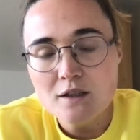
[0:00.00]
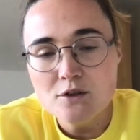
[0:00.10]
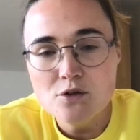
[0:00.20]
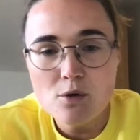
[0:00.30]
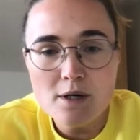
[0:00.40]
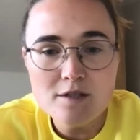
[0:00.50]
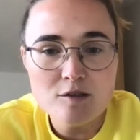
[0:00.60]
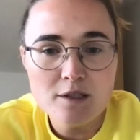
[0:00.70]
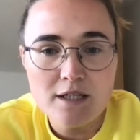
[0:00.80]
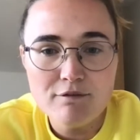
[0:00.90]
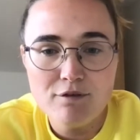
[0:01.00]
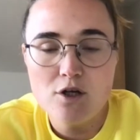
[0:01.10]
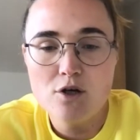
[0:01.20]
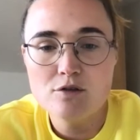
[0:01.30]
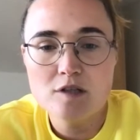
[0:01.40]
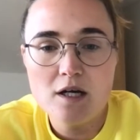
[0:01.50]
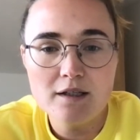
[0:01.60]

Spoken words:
you're always looking for those